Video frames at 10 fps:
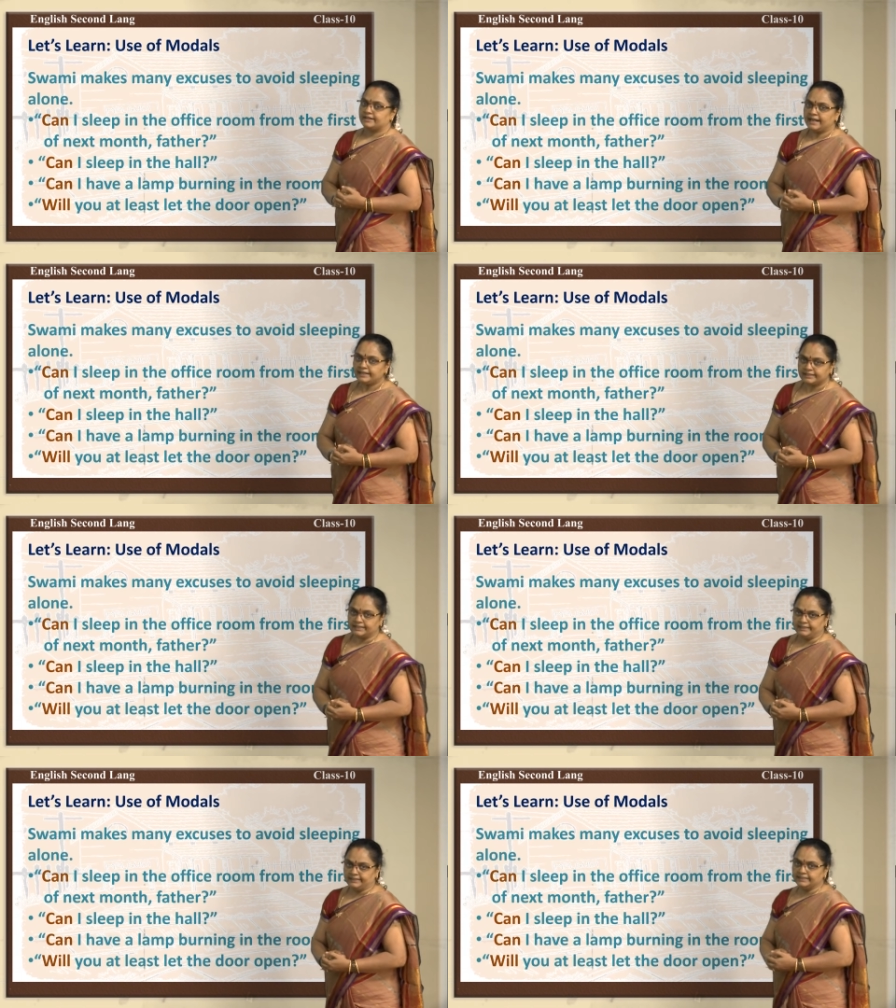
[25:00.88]
red
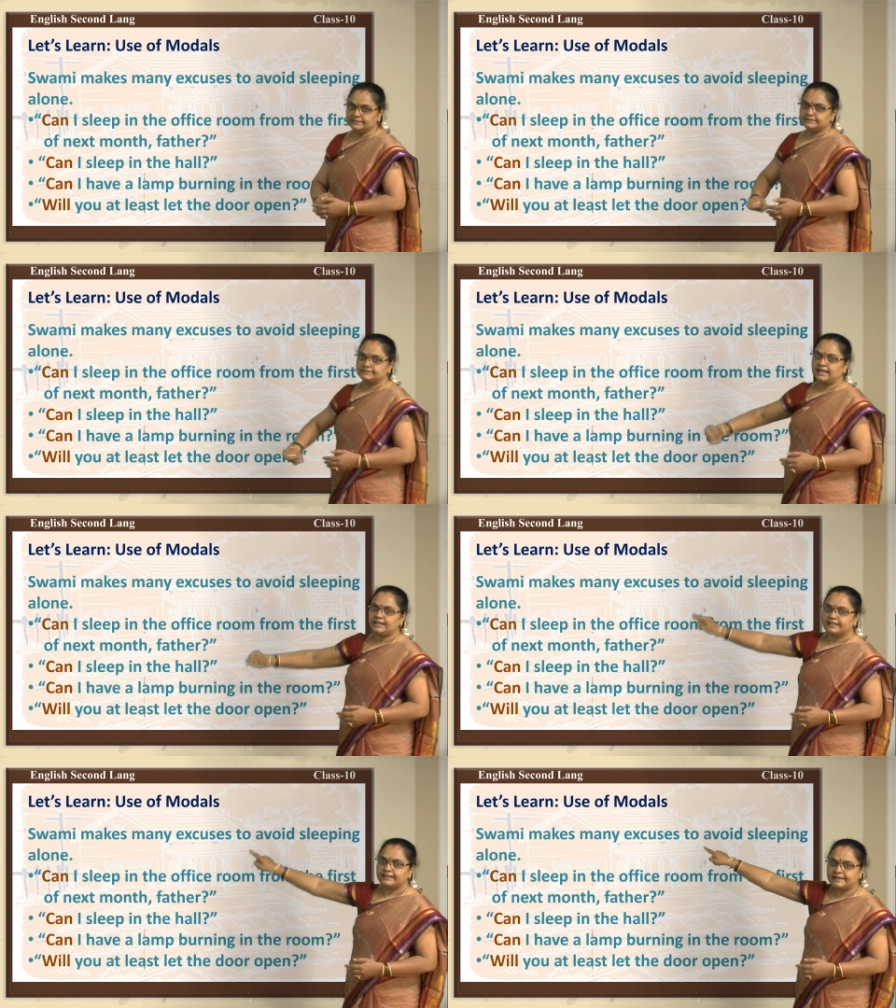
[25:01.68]
color
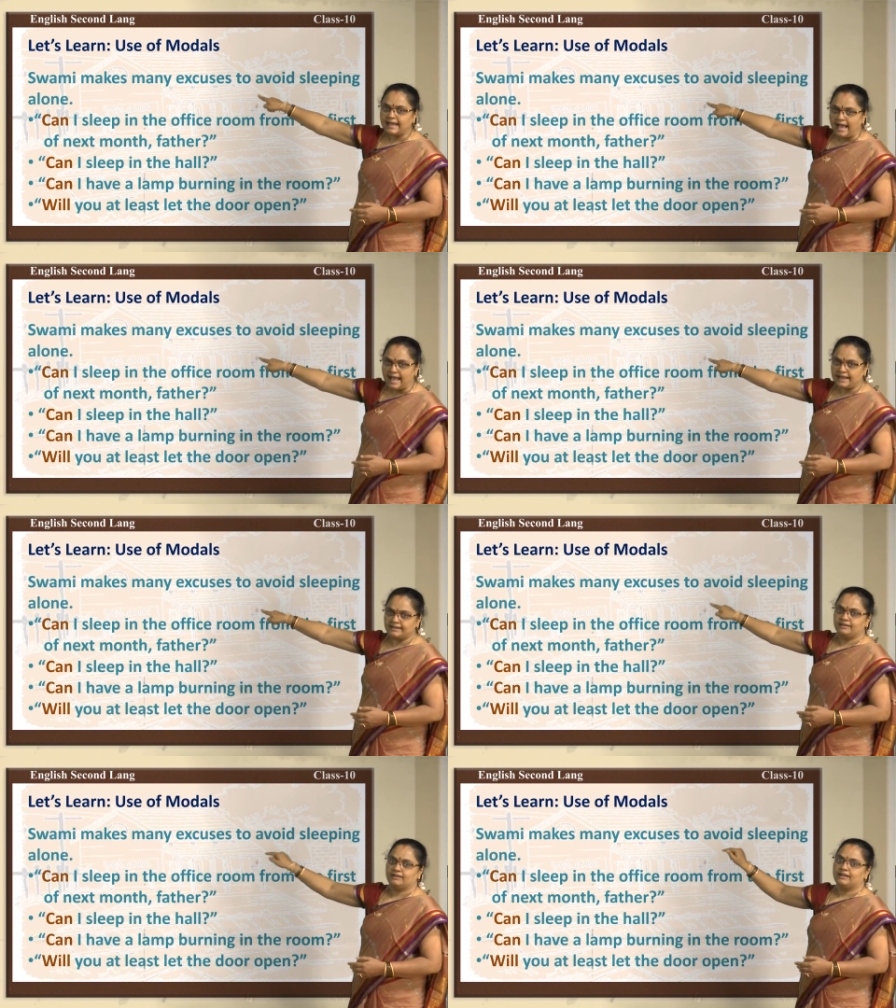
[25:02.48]
that can
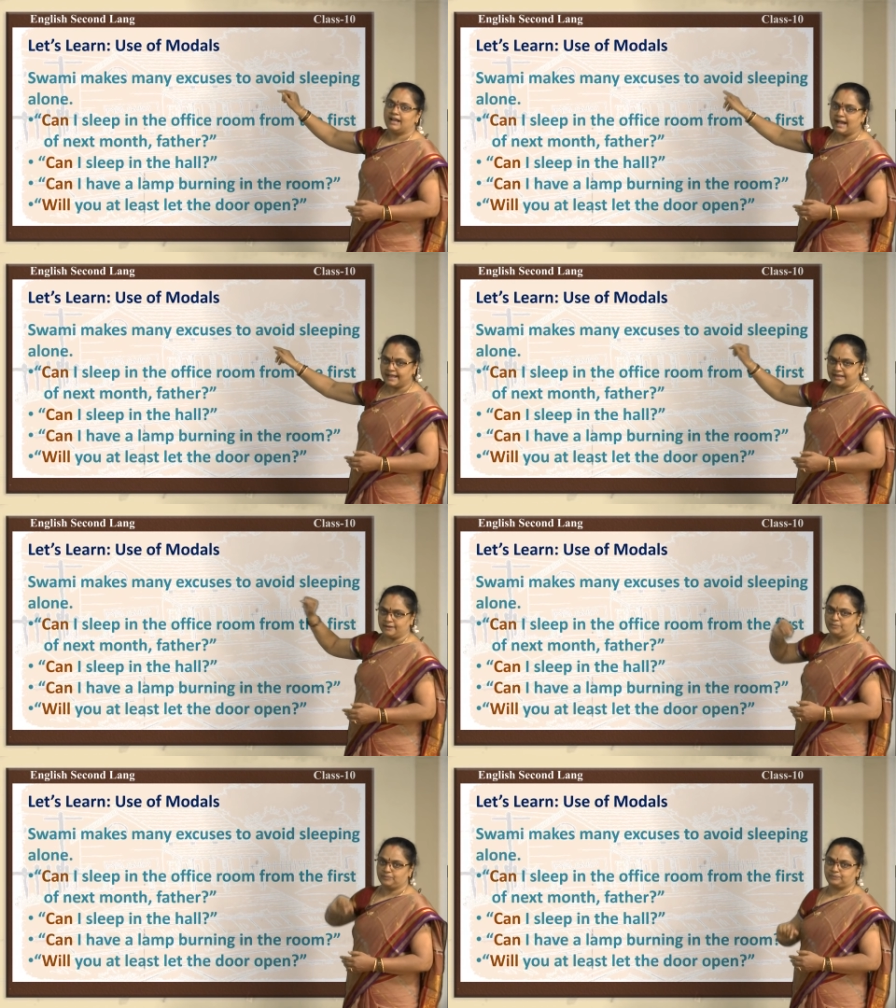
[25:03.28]
I.
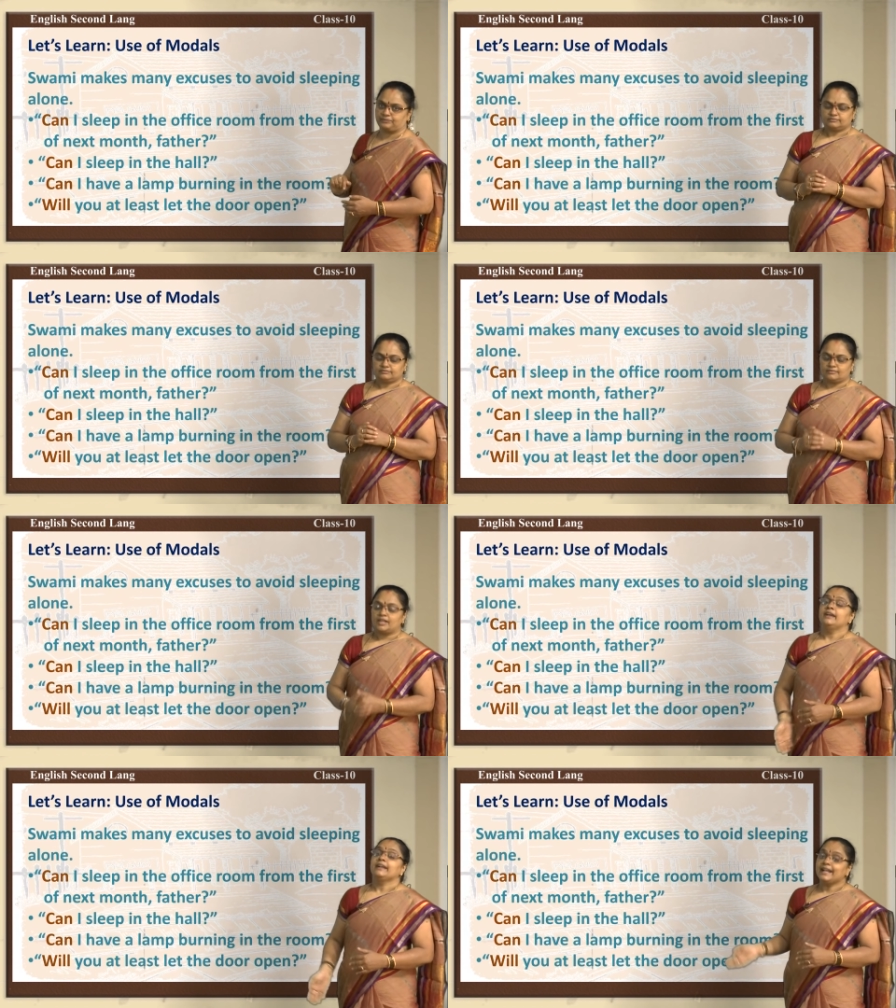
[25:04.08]

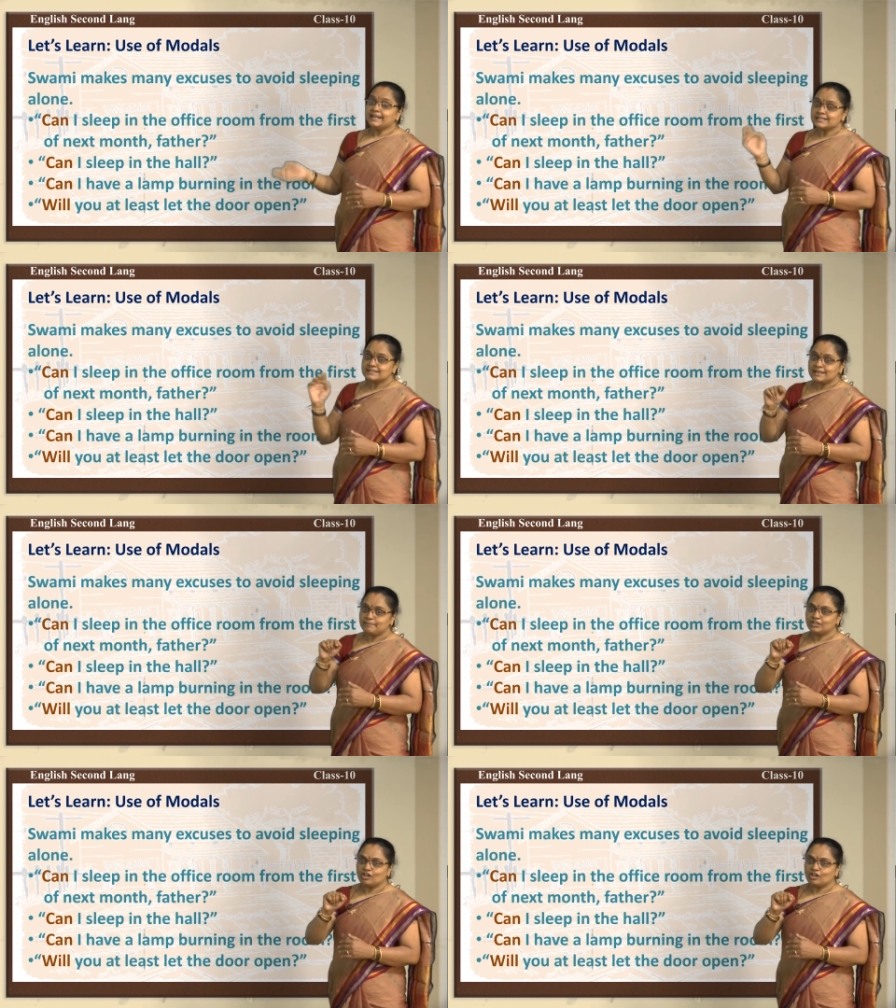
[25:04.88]
Can I sleep in the